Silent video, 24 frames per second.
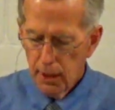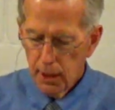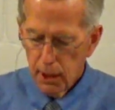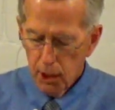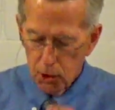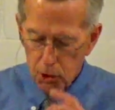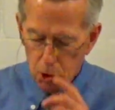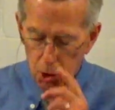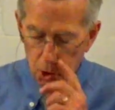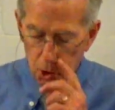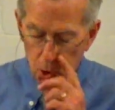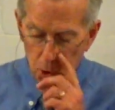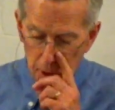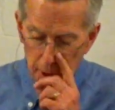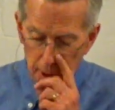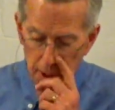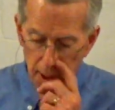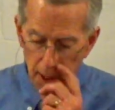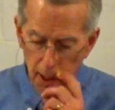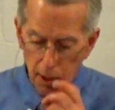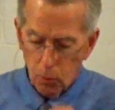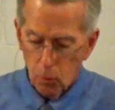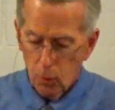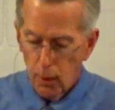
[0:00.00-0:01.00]
because you
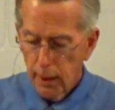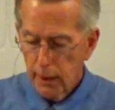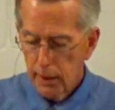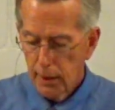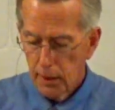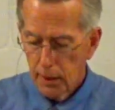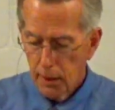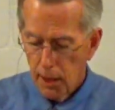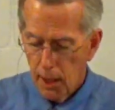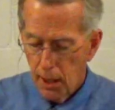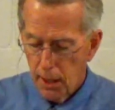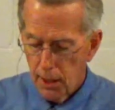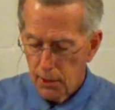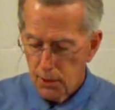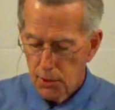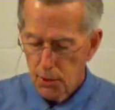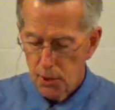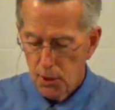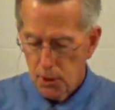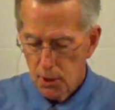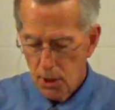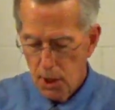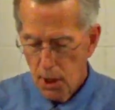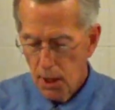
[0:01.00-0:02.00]
did not
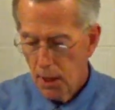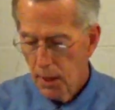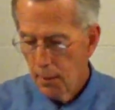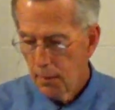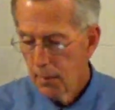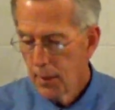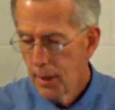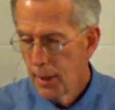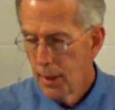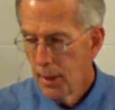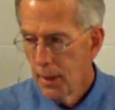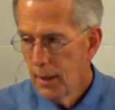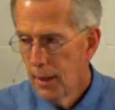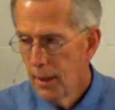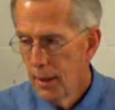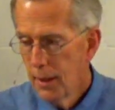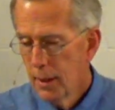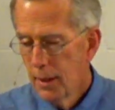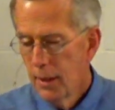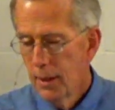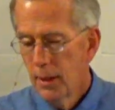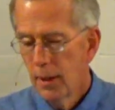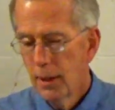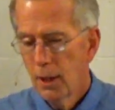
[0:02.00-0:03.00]
recognize the time
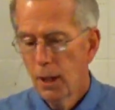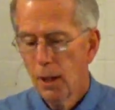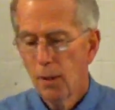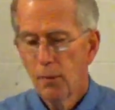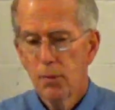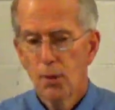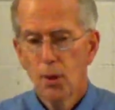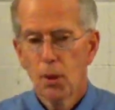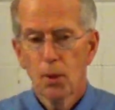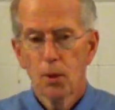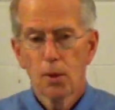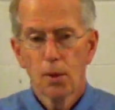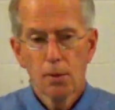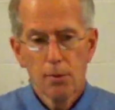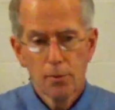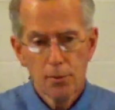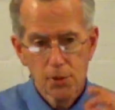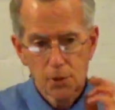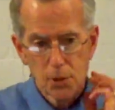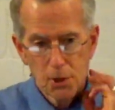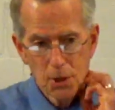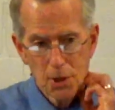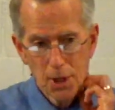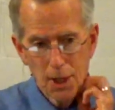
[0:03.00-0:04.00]
of your
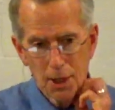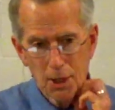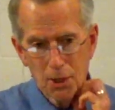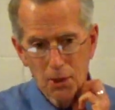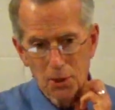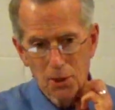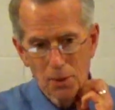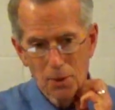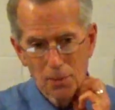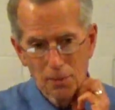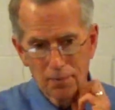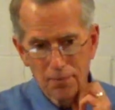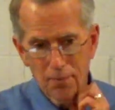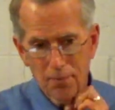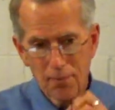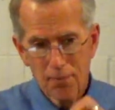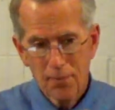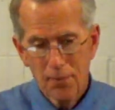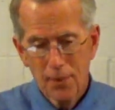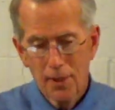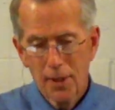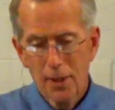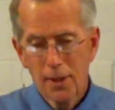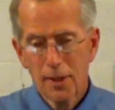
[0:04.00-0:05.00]
visitation.
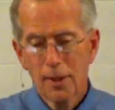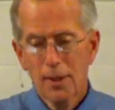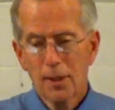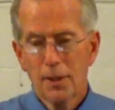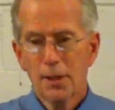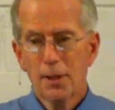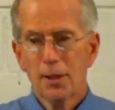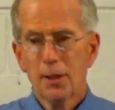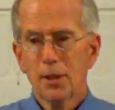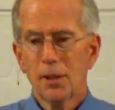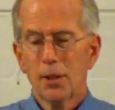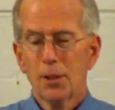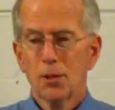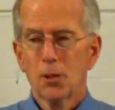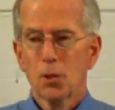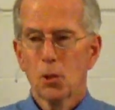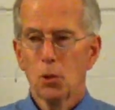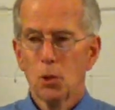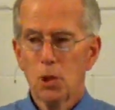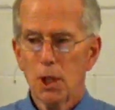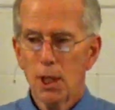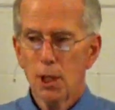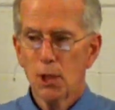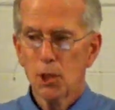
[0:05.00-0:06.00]

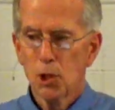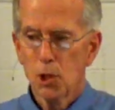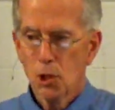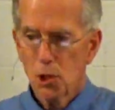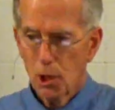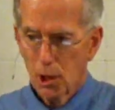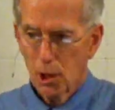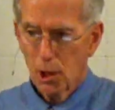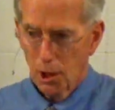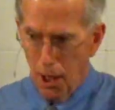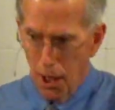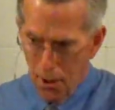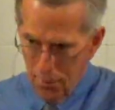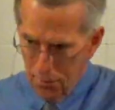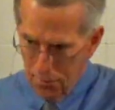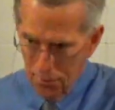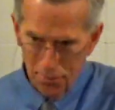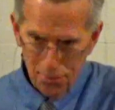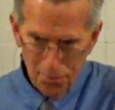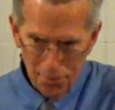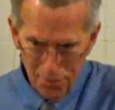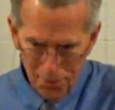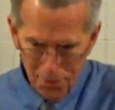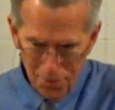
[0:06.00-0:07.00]
So, Jesus'
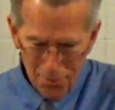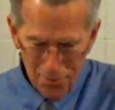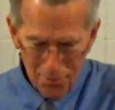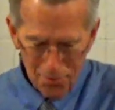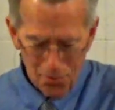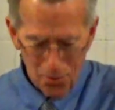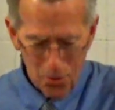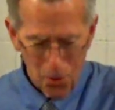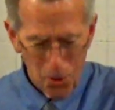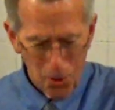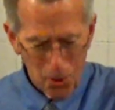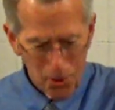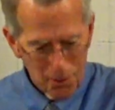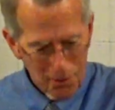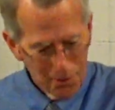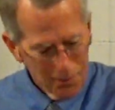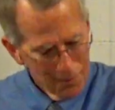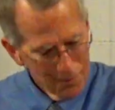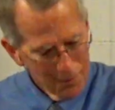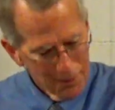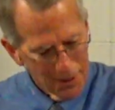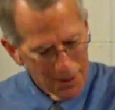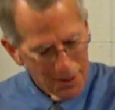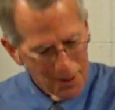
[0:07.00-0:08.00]
love
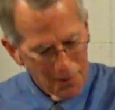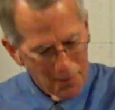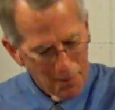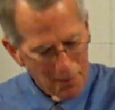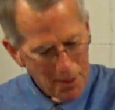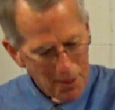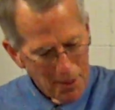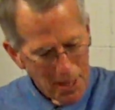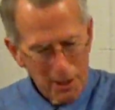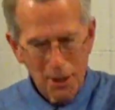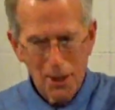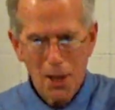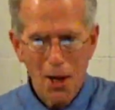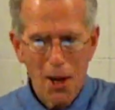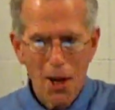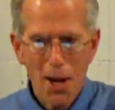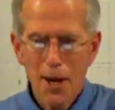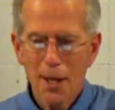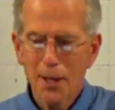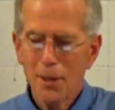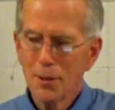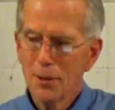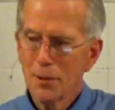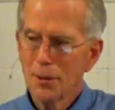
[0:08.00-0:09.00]
for uh,
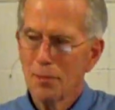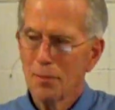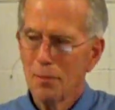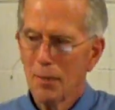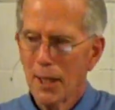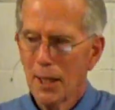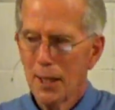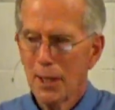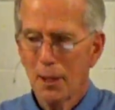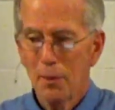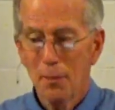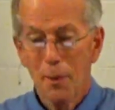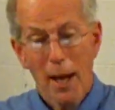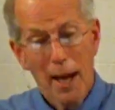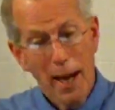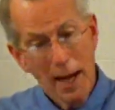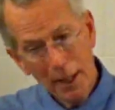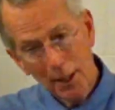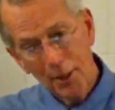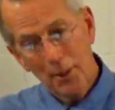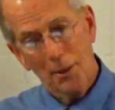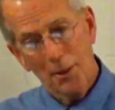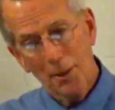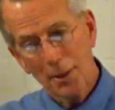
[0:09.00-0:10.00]
mankind, made him
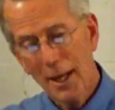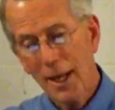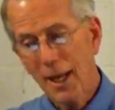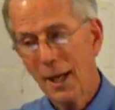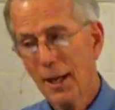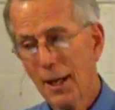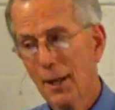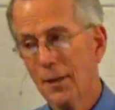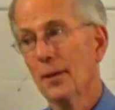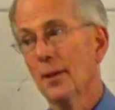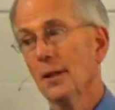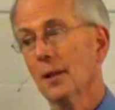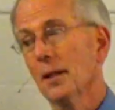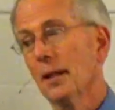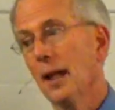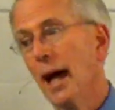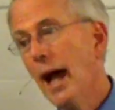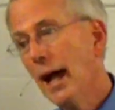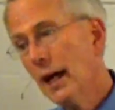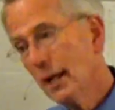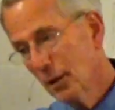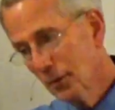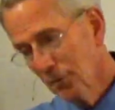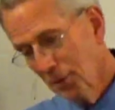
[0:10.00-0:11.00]
angered at a
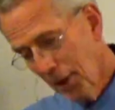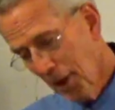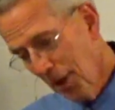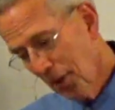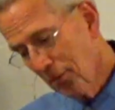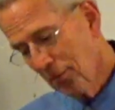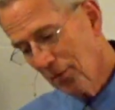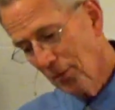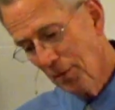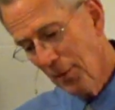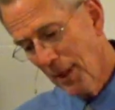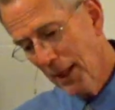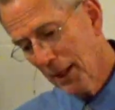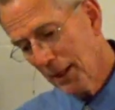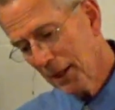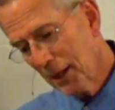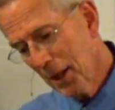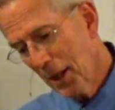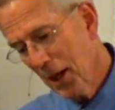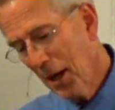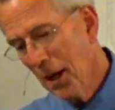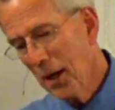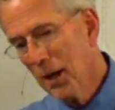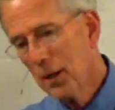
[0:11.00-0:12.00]
lack of love for
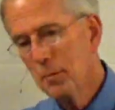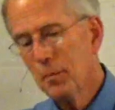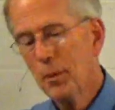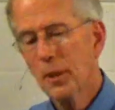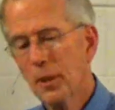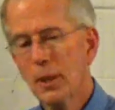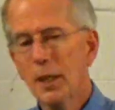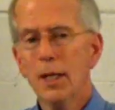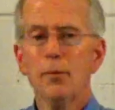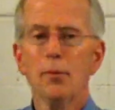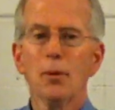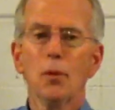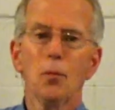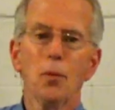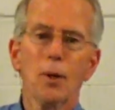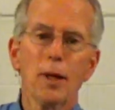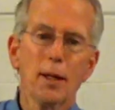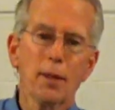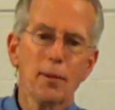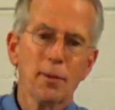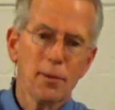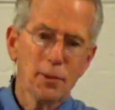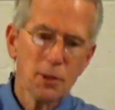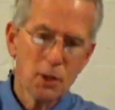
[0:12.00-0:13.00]
mankind. But even
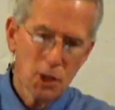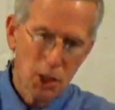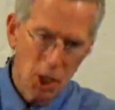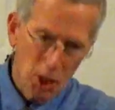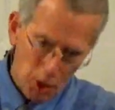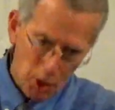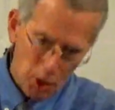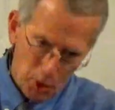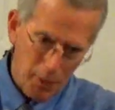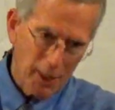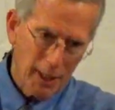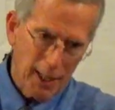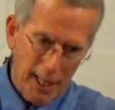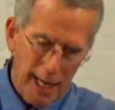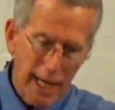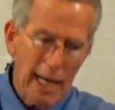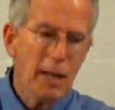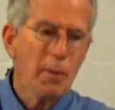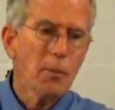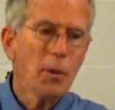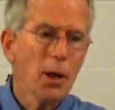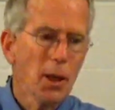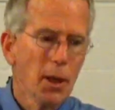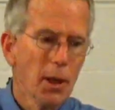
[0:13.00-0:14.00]
when judgment
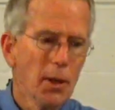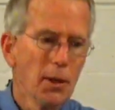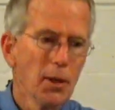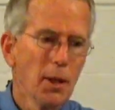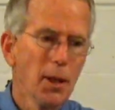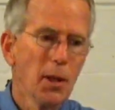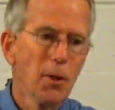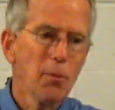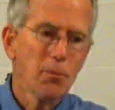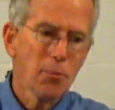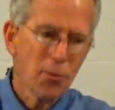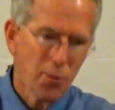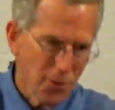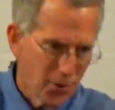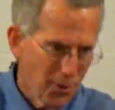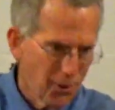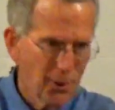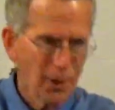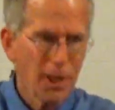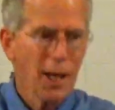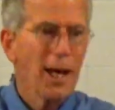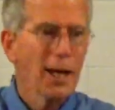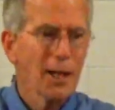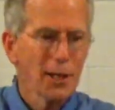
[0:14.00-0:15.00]
came on them for
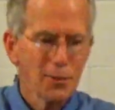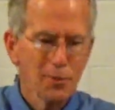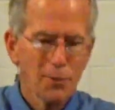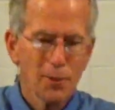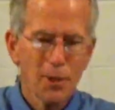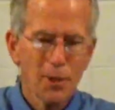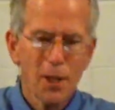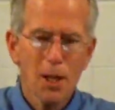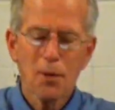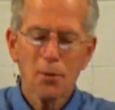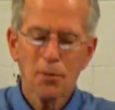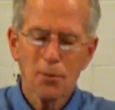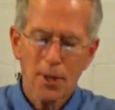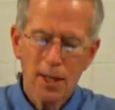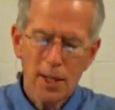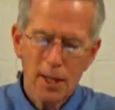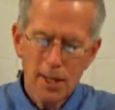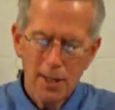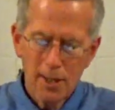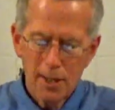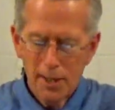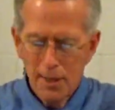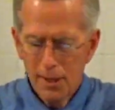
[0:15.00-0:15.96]
their lack of love,